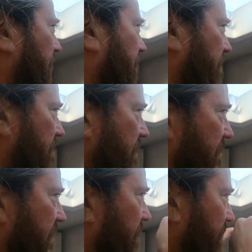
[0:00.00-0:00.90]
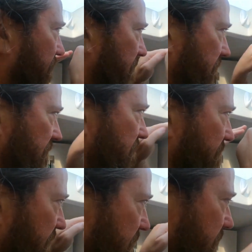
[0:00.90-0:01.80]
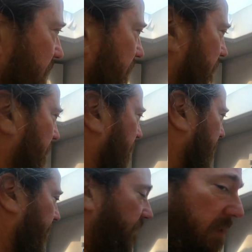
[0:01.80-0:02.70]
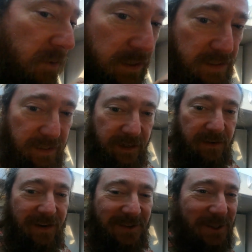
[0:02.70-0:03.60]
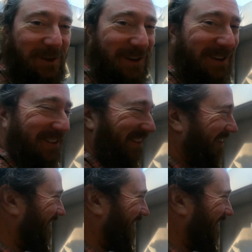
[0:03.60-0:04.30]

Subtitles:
No, I don't think so. That's fine. Do you want to stand here and not turn it on?